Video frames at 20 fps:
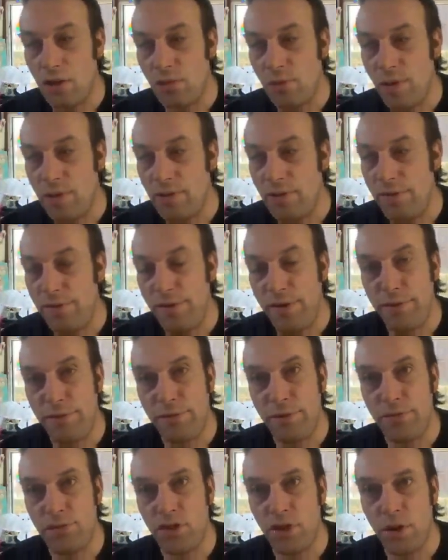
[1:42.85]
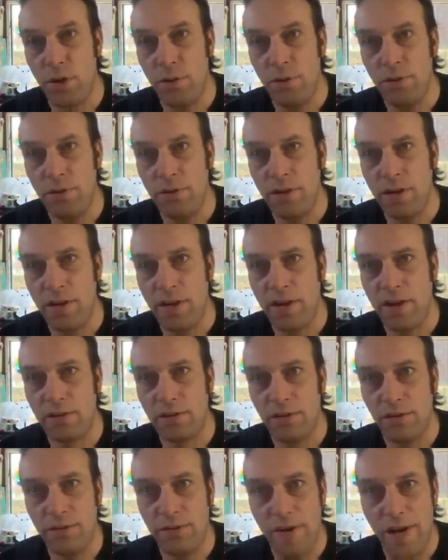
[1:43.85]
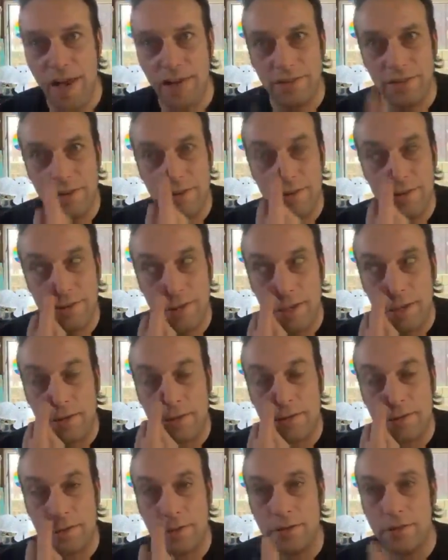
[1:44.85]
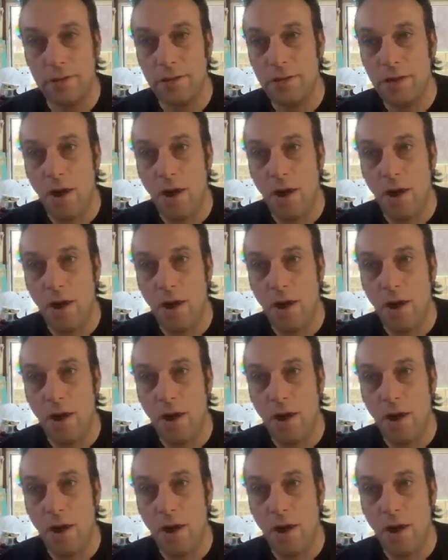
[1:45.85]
25th of June, the year 2006,